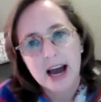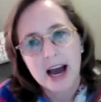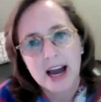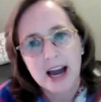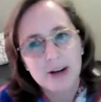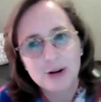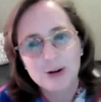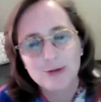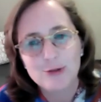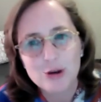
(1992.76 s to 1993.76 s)
I, I don't
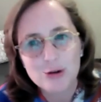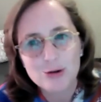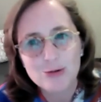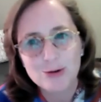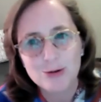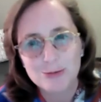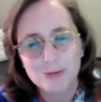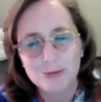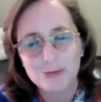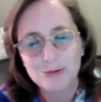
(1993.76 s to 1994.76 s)
know if you
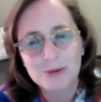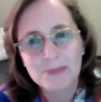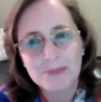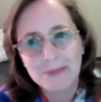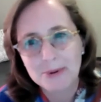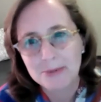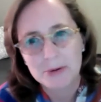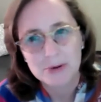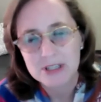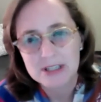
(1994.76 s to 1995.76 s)
remember, but
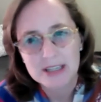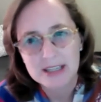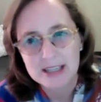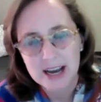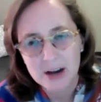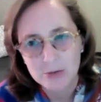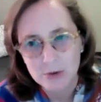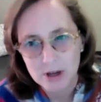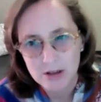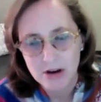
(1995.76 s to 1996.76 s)
we were sitting down
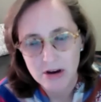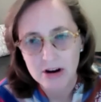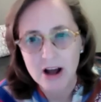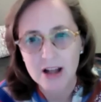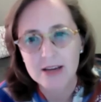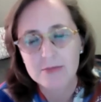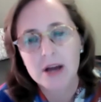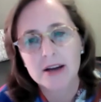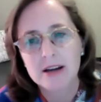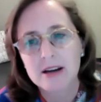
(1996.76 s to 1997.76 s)
with our colleague
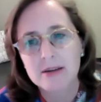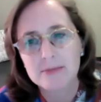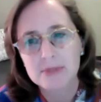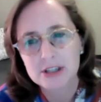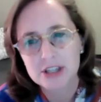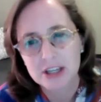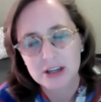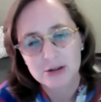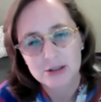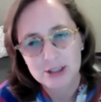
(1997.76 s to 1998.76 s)
Monika Bincsik,
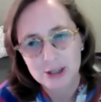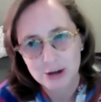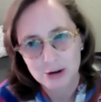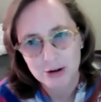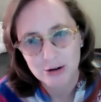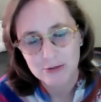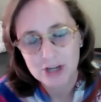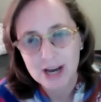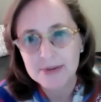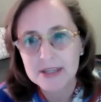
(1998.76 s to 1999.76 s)
who's the curator of
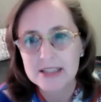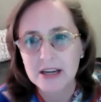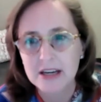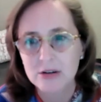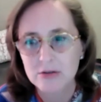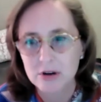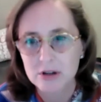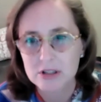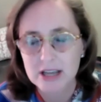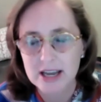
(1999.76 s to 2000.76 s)
Japanese decorative
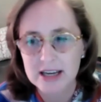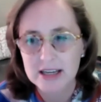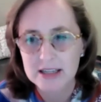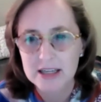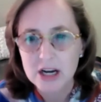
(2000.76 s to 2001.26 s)
arts, and